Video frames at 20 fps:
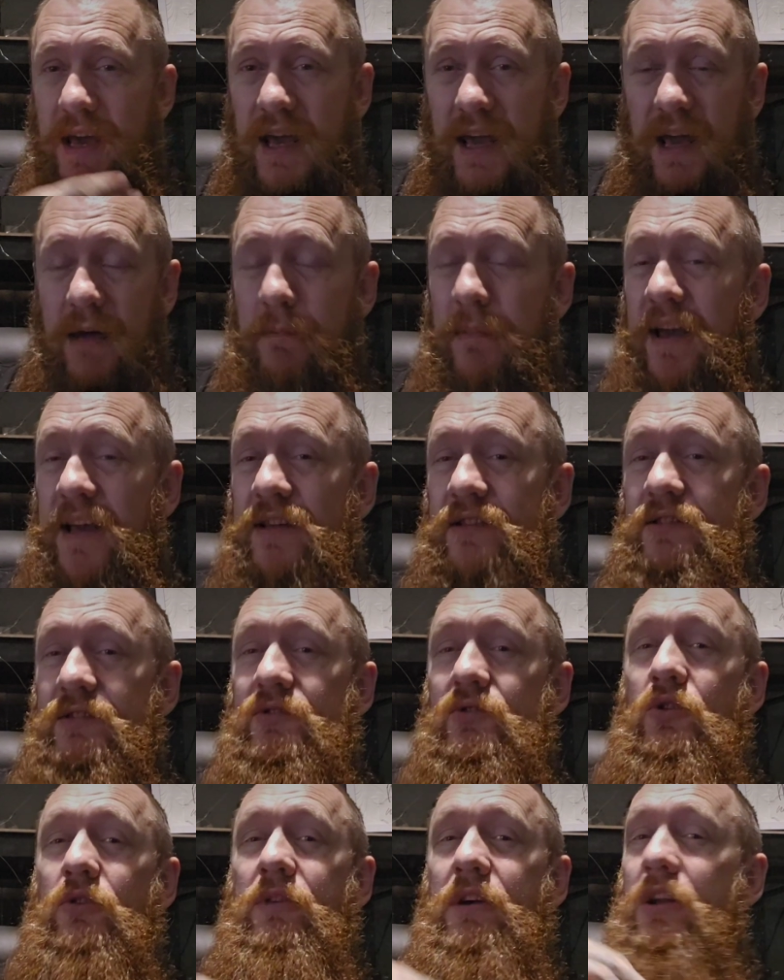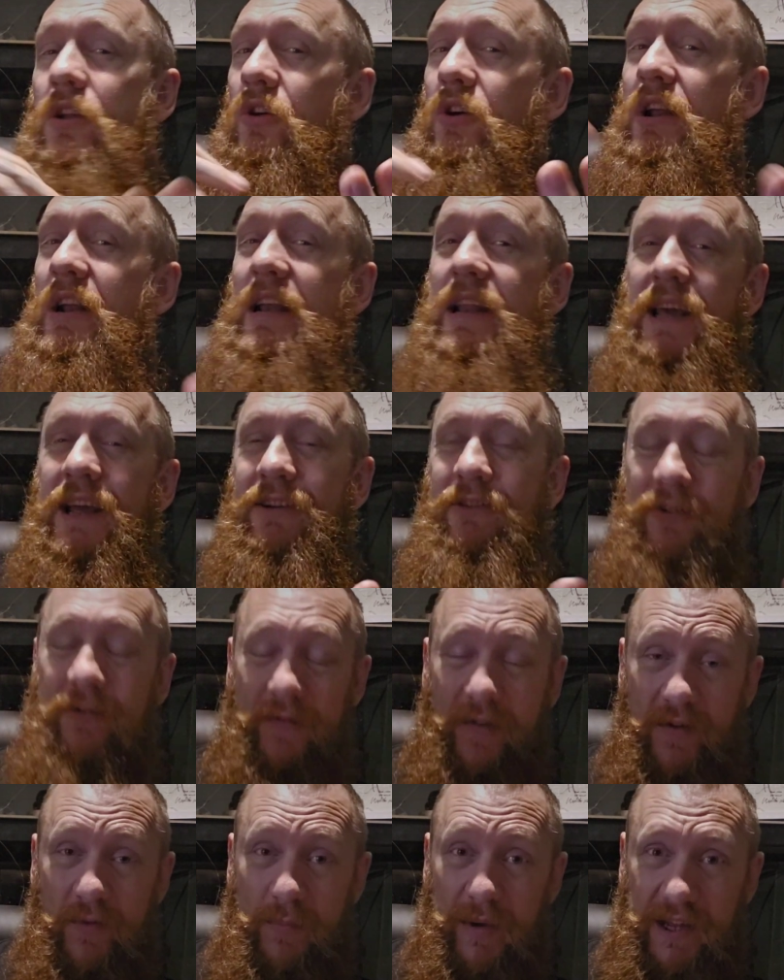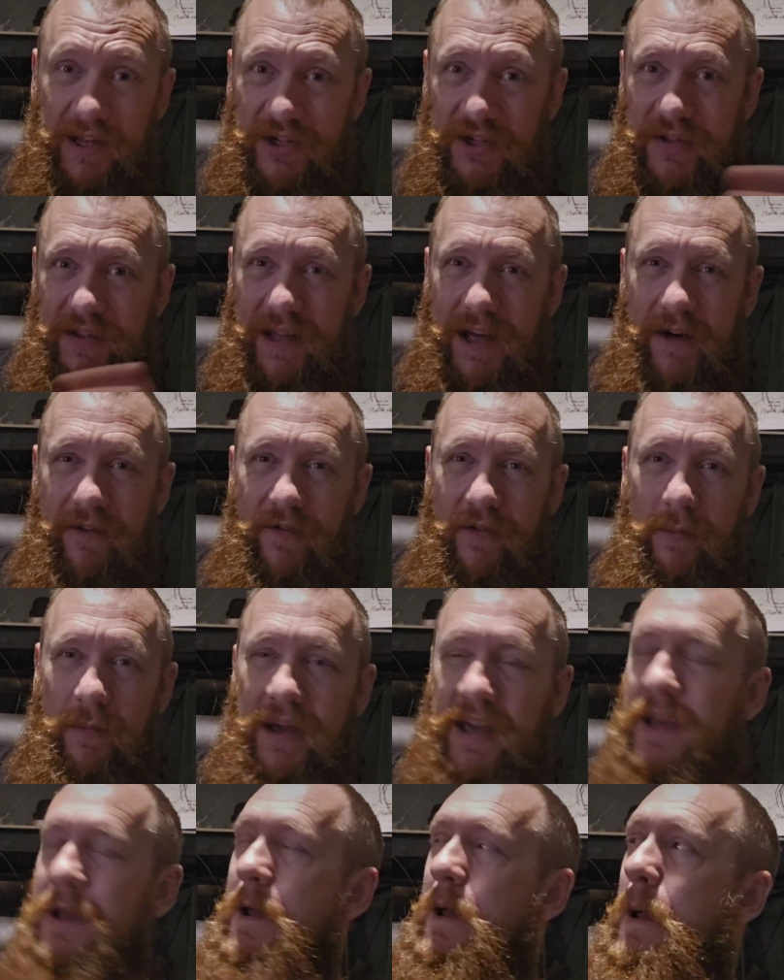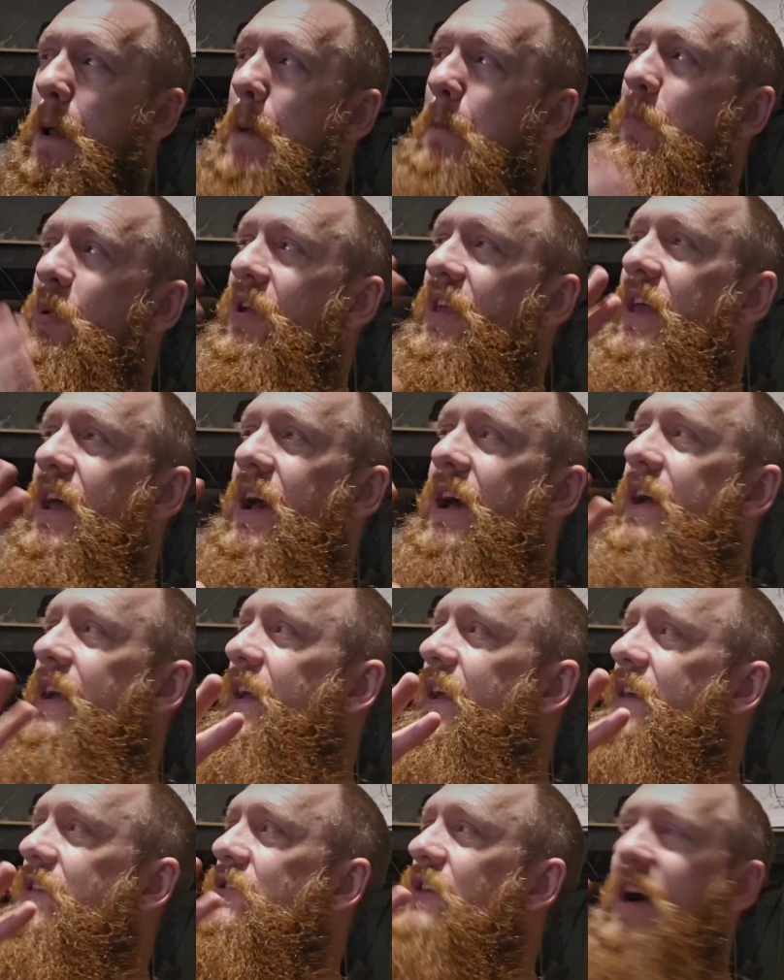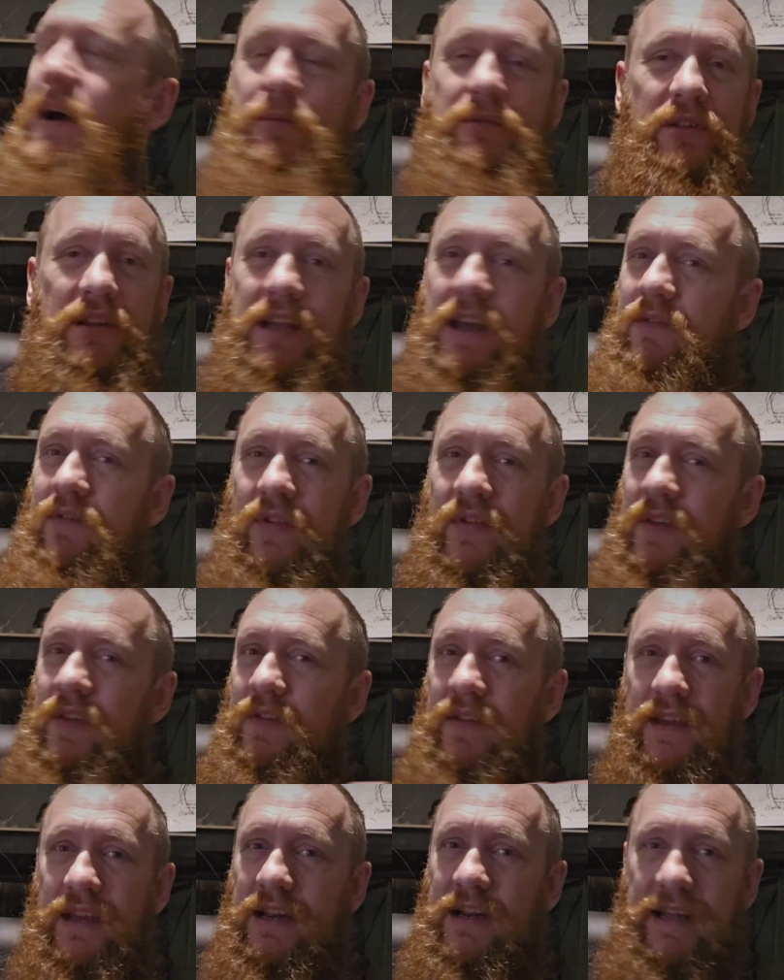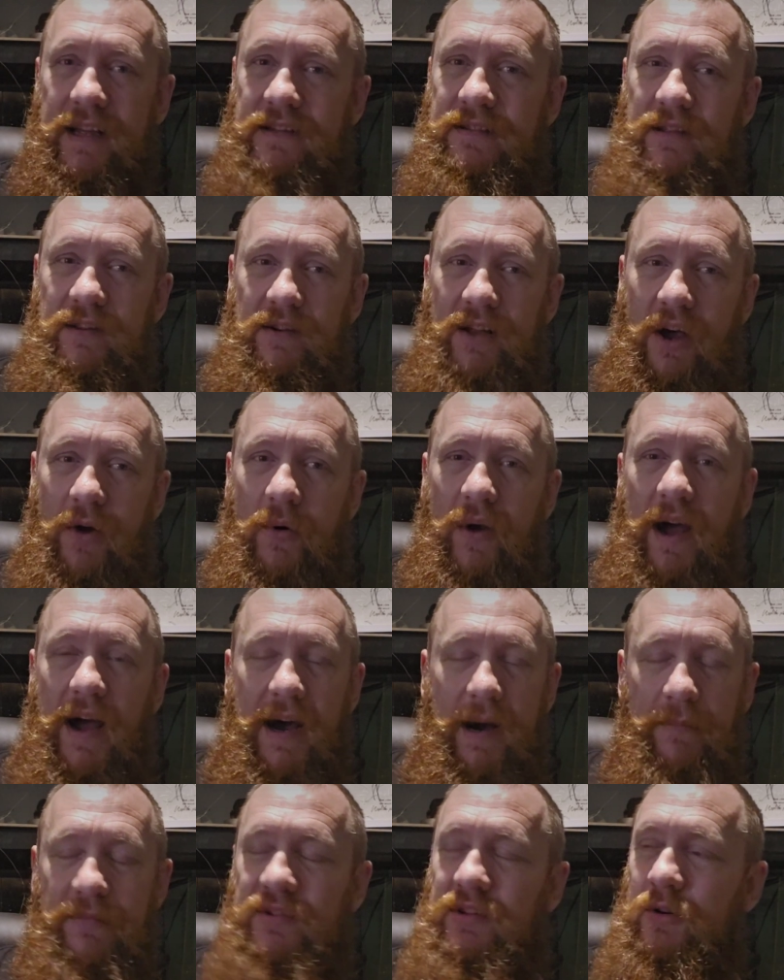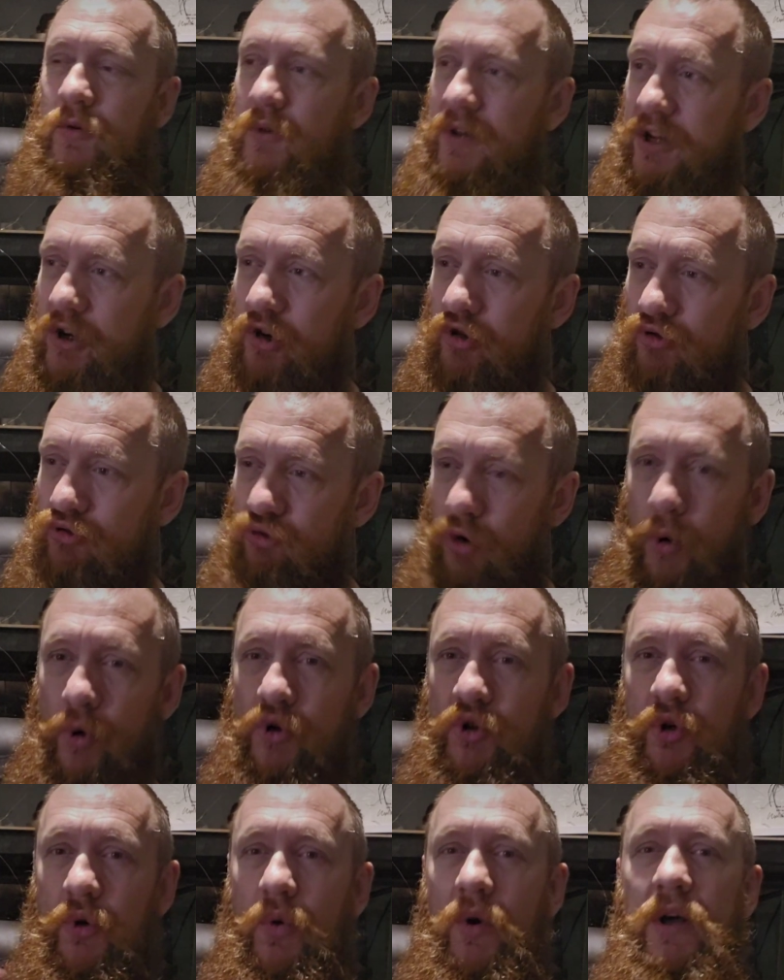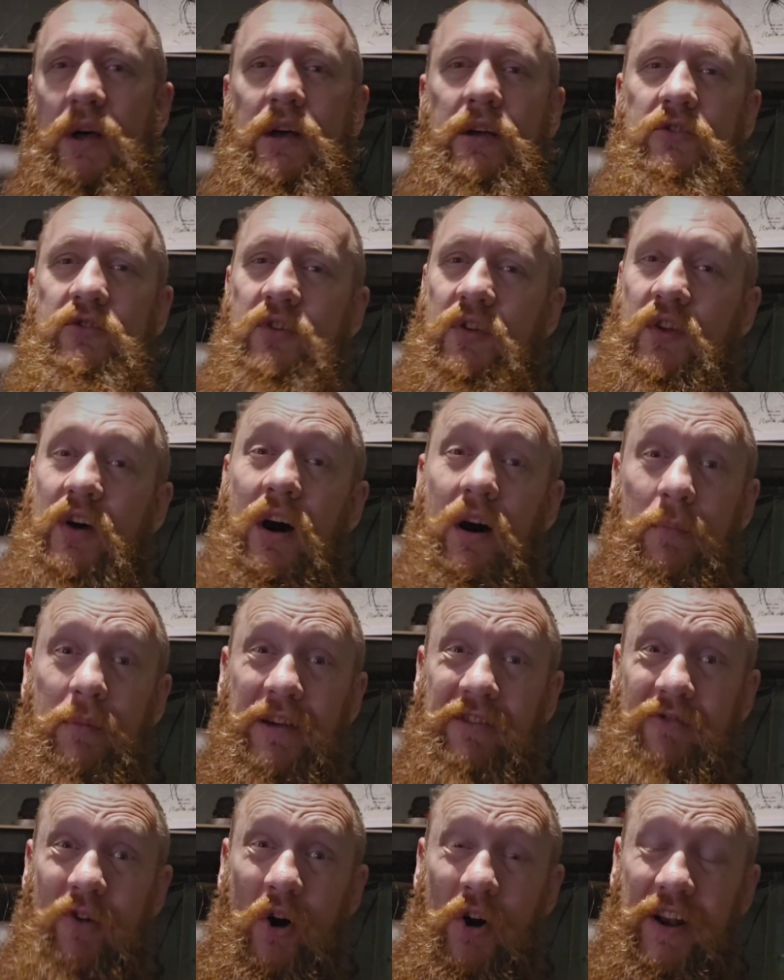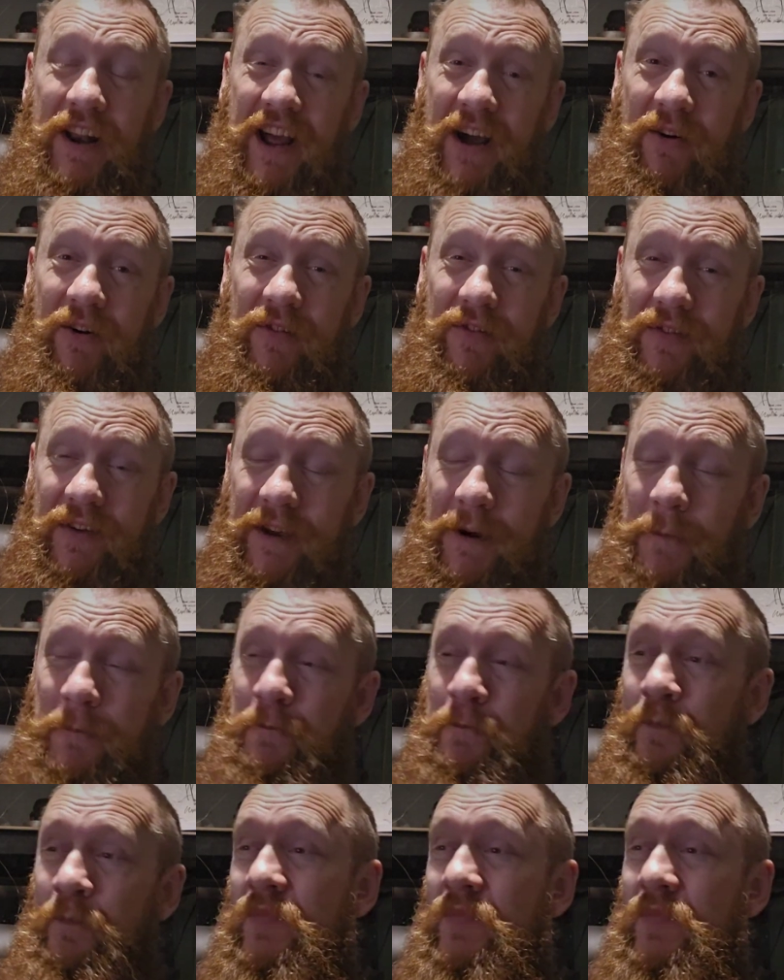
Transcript: it makes the story a lot clearer if there's pictures there for me. But yeah, it's got absolutely everything that you need to know. Absolutely crucial to the hobby right now, I feel.